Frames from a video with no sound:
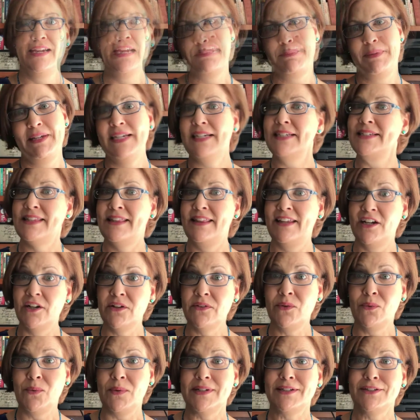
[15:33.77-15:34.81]
because they're
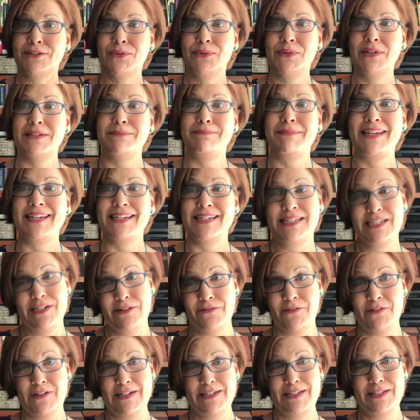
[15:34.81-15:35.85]
the ones who can make a
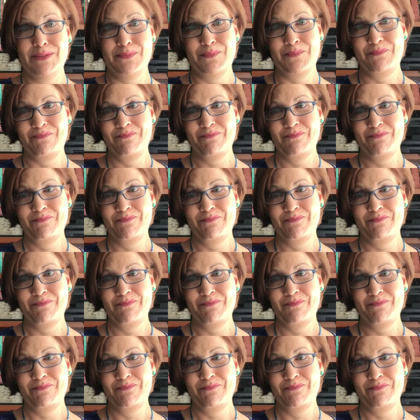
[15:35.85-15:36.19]
difference.